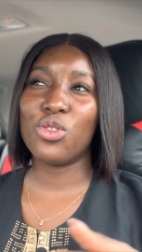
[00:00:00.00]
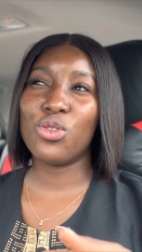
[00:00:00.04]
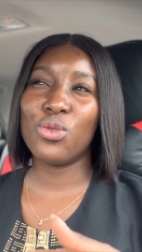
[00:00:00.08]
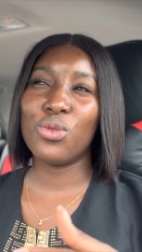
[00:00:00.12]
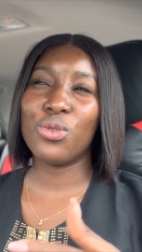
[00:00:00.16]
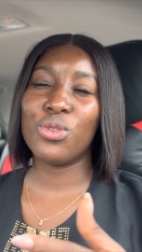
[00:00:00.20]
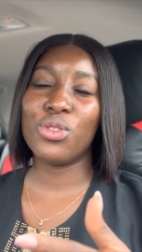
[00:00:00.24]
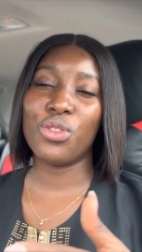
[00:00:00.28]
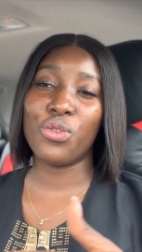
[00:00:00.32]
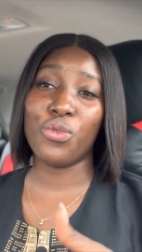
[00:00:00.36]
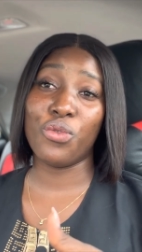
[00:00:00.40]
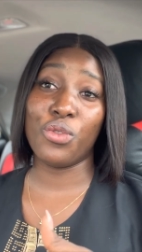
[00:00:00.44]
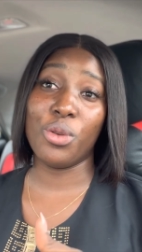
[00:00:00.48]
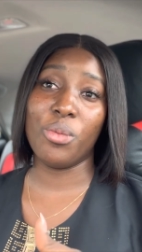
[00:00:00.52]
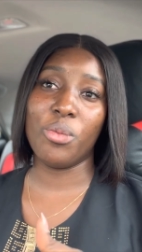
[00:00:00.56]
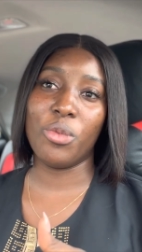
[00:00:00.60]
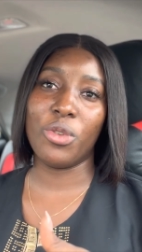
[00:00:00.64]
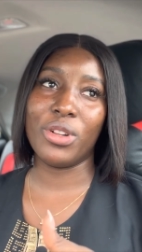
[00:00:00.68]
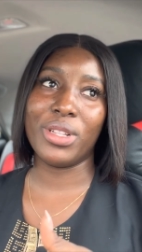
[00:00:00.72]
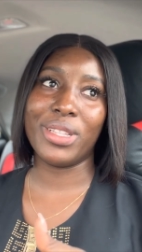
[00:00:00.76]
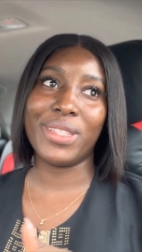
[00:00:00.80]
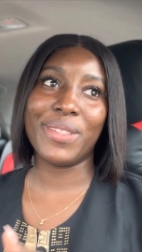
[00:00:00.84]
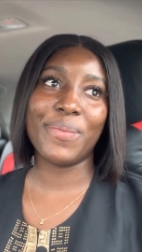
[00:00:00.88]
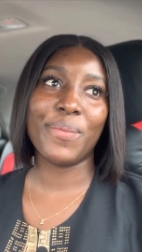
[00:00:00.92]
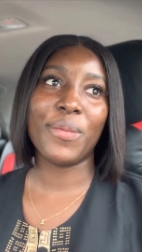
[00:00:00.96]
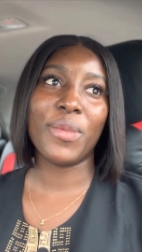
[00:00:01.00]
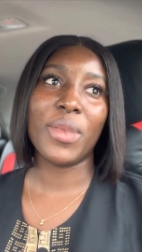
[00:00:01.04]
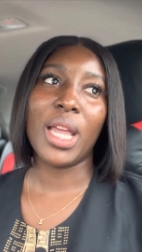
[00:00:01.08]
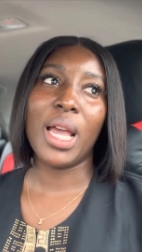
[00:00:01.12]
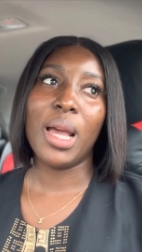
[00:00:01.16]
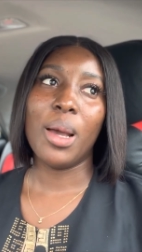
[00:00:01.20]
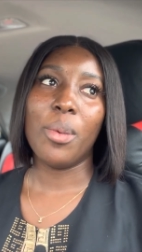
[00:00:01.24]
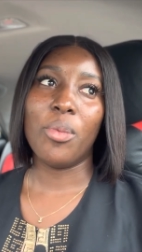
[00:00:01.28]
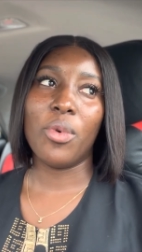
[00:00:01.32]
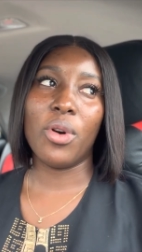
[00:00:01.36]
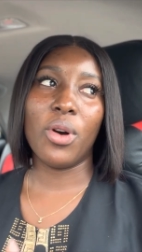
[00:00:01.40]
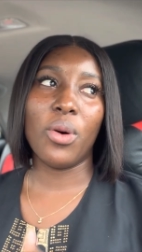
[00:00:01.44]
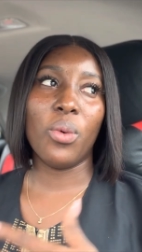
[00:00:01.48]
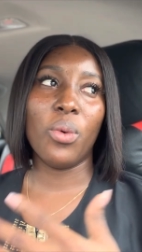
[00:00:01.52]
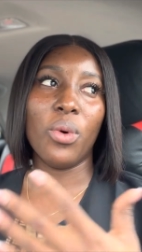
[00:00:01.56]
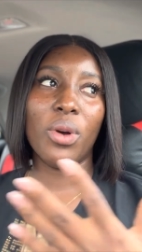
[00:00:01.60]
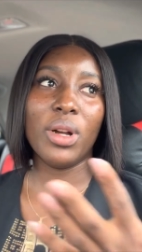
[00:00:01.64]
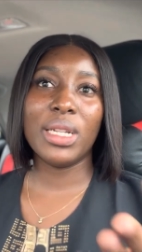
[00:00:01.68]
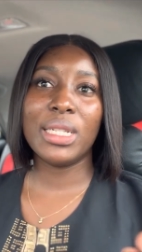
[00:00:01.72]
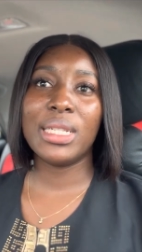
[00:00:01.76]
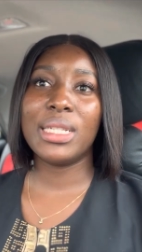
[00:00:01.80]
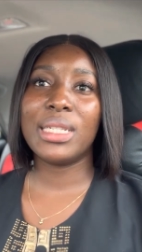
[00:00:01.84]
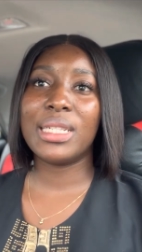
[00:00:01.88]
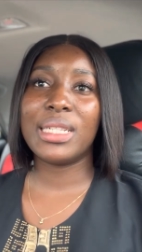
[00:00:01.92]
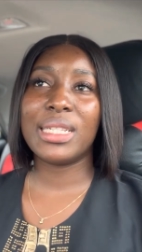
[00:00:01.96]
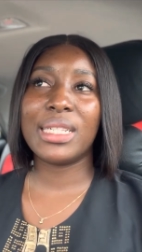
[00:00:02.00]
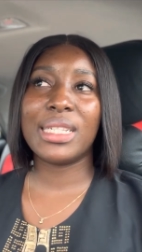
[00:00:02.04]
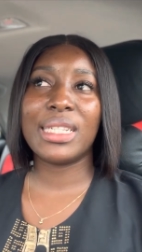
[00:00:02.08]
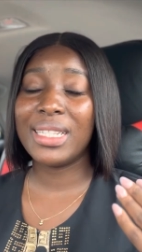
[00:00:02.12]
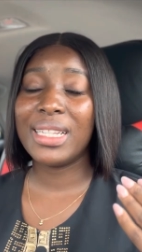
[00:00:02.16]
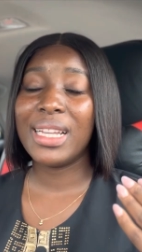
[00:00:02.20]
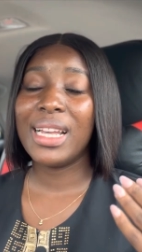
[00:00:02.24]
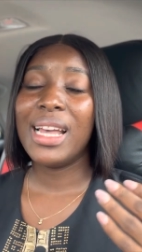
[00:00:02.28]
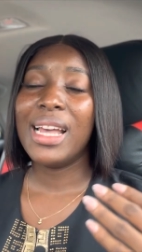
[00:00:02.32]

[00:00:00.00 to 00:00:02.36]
two three months but once